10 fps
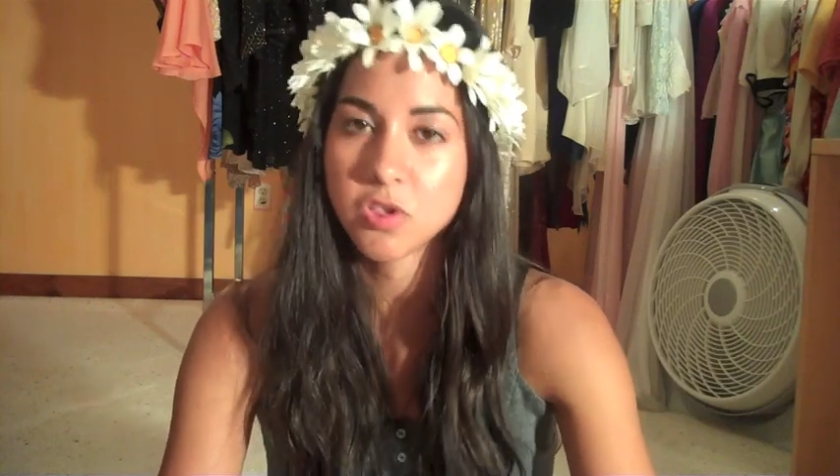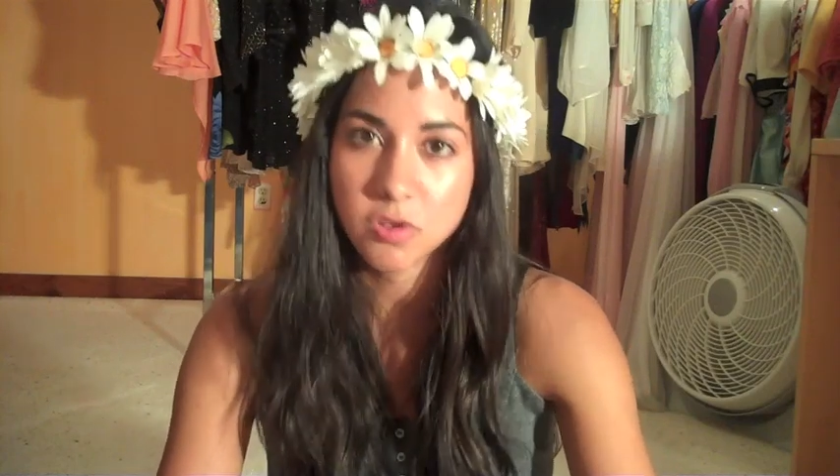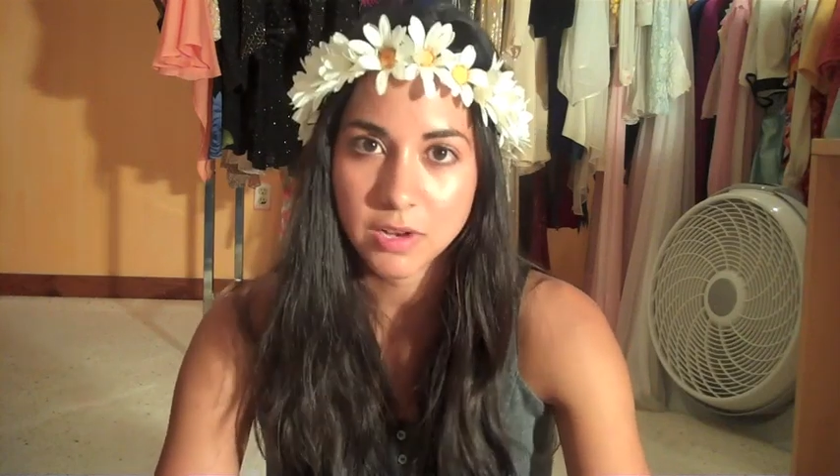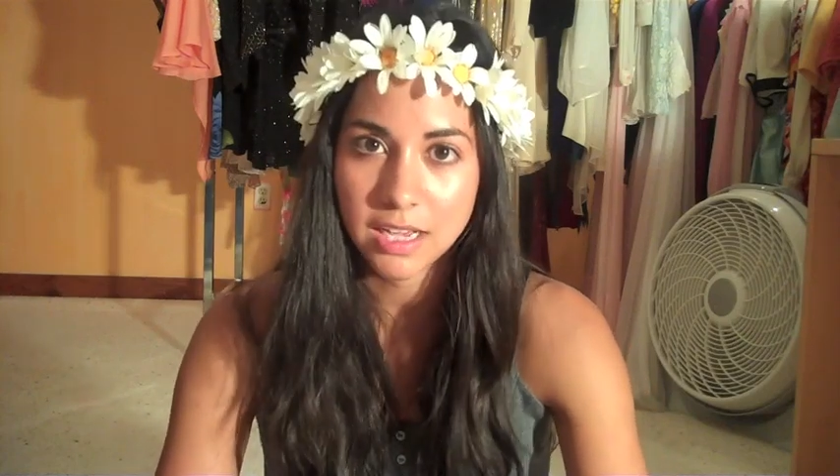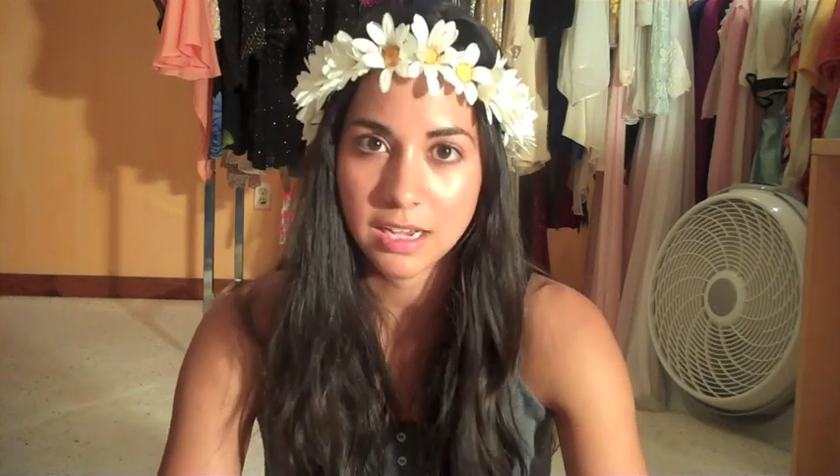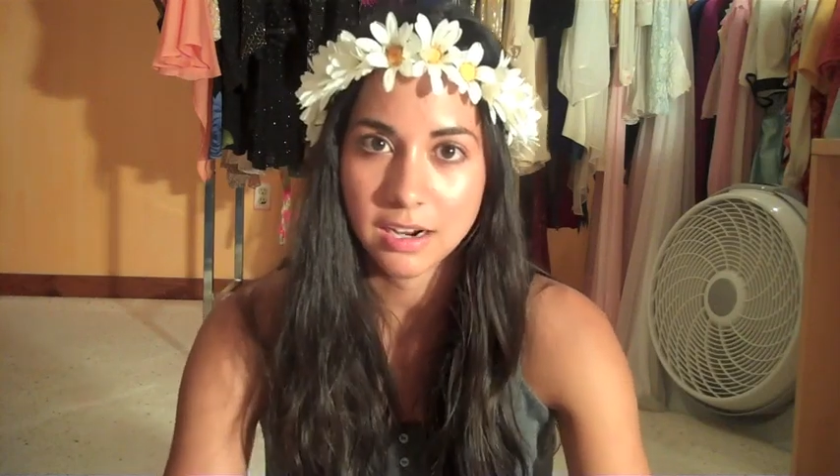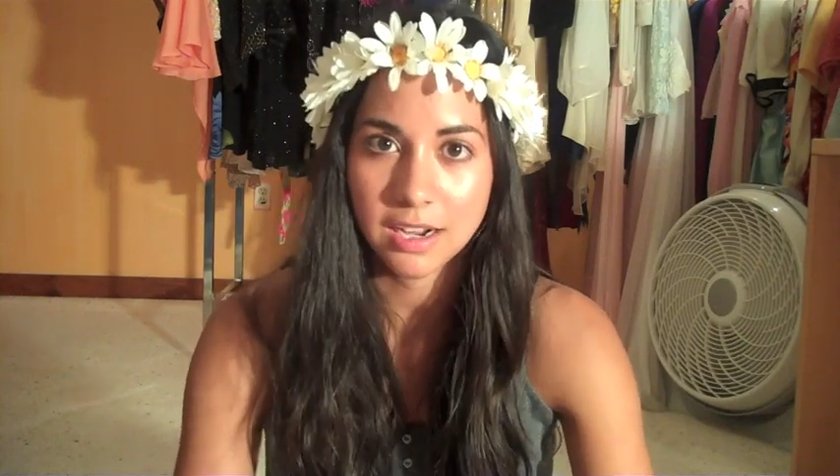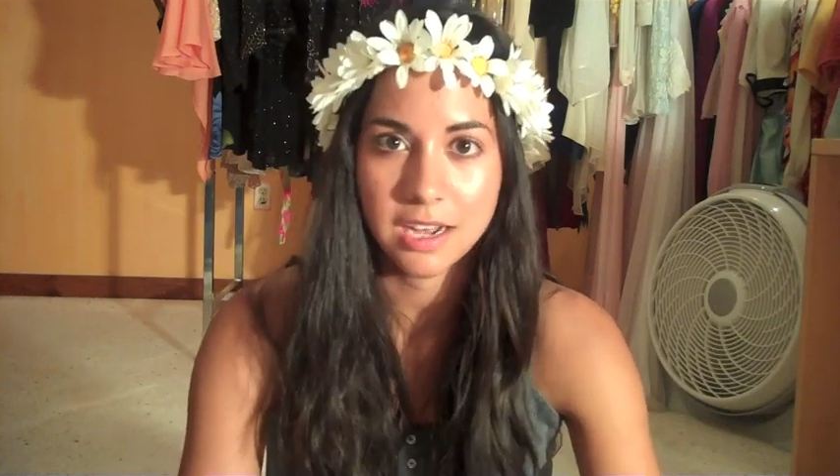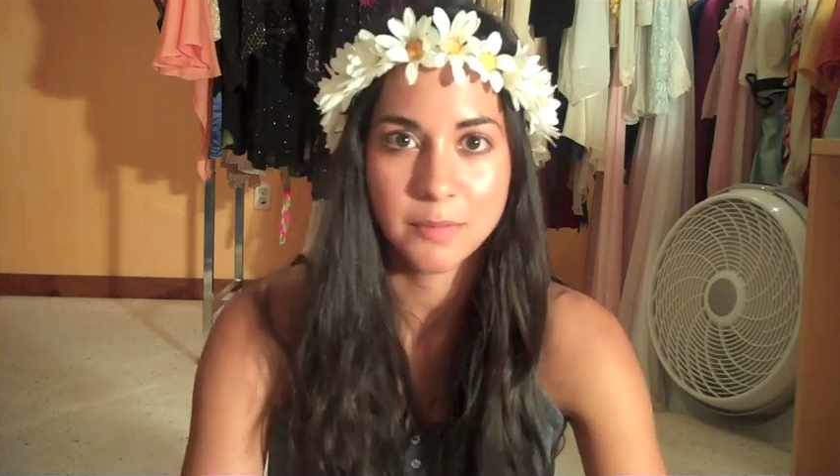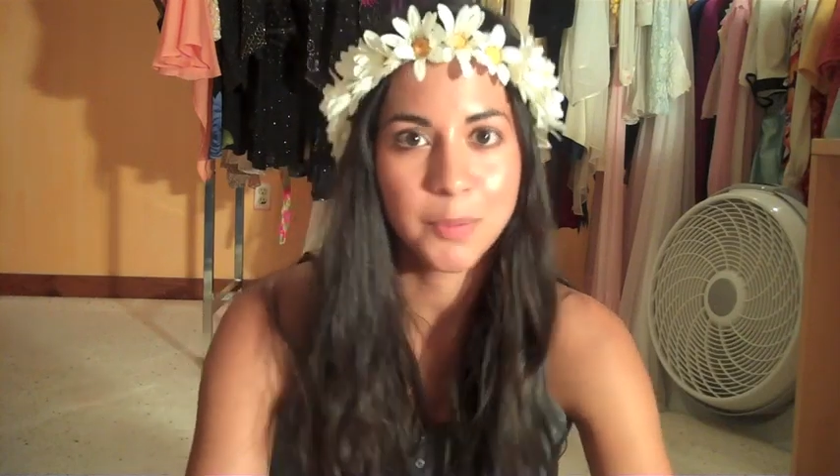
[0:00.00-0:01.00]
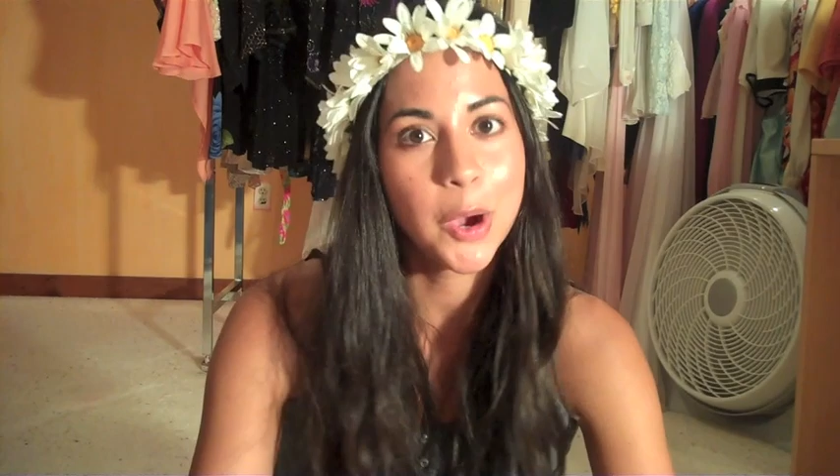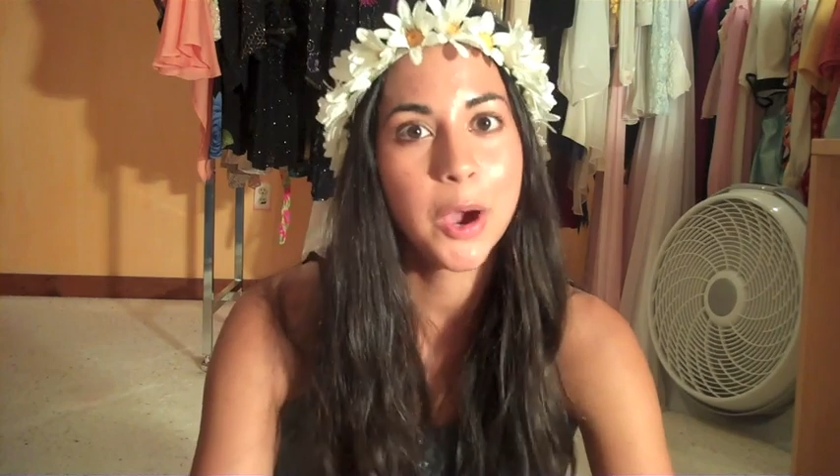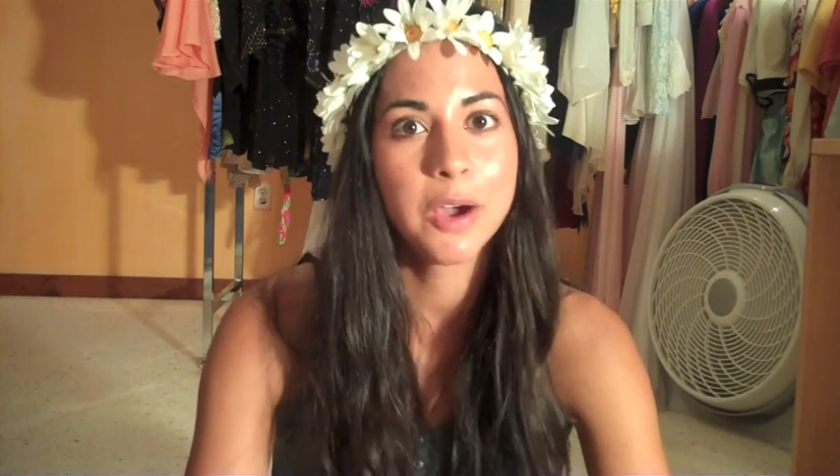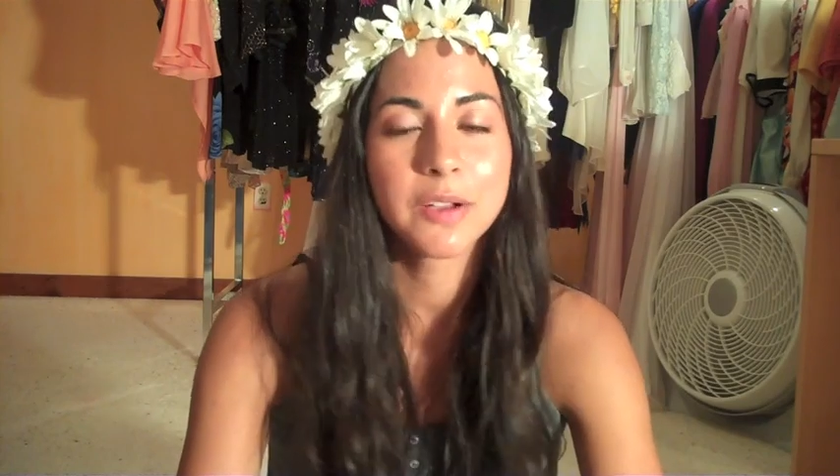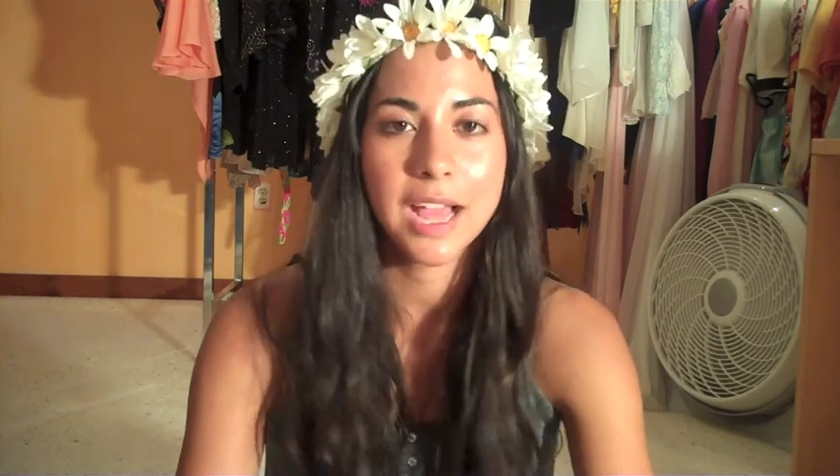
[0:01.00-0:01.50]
shooting are kind of boho,